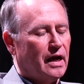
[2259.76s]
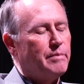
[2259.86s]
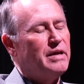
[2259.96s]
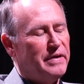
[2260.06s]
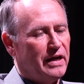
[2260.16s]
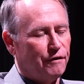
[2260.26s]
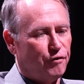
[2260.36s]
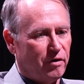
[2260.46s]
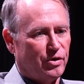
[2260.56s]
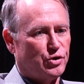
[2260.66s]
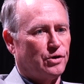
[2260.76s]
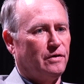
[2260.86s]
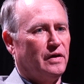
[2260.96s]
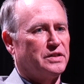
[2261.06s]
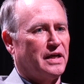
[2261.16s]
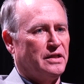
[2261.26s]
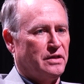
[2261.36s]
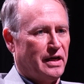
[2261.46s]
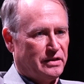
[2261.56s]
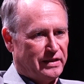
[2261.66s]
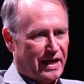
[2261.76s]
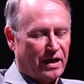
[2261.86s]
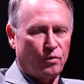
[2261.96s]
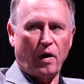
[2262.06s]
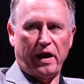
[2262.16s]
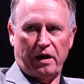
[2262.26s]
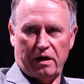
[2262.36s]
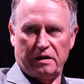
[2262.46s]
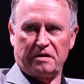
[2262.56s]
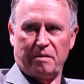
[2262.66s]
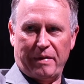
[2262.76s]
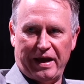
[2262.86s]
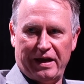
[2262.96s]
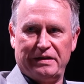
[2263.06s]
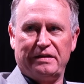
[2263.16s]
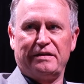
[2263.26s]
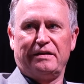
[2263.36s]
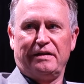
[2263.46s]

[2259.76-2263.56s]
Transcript: I mean, being a former journalist, I, I can write on command.